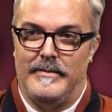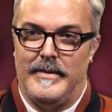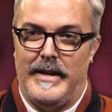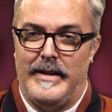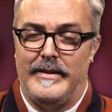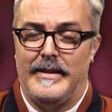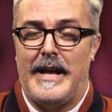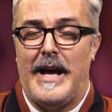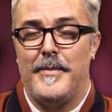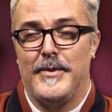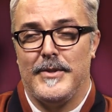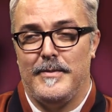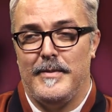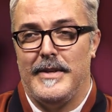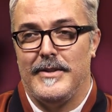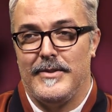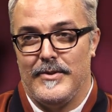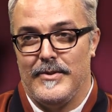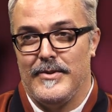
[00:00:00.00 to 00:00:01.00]
and campus
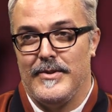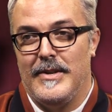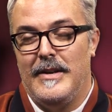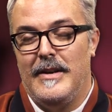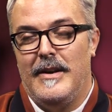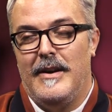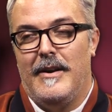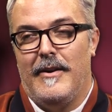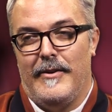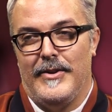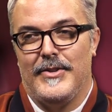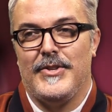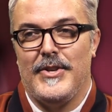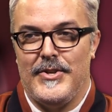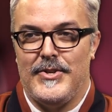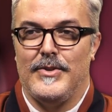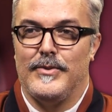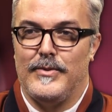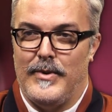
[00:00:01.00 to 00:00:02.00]
ministers are
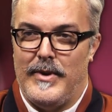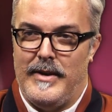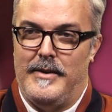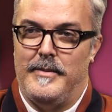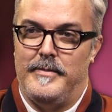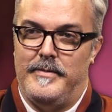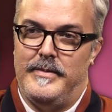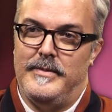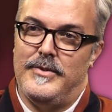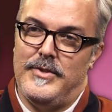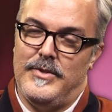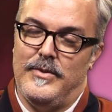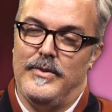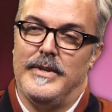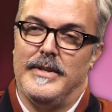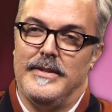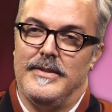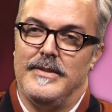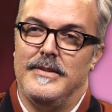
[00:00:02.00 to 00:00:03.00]
essential to help
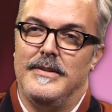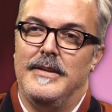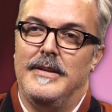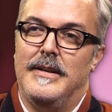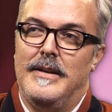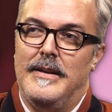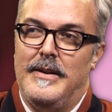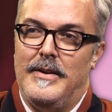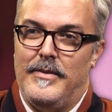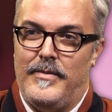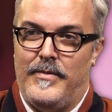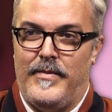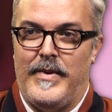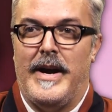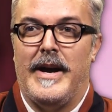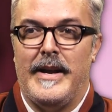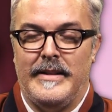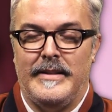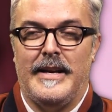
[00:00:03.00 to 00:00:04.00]
students
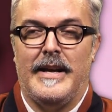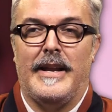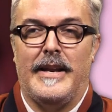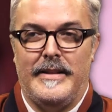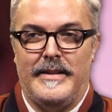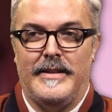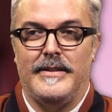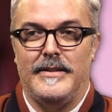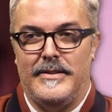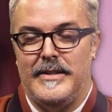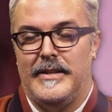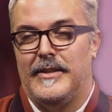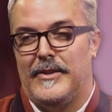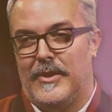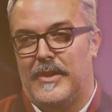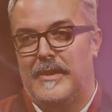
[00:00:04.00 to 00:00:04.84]
find that identity in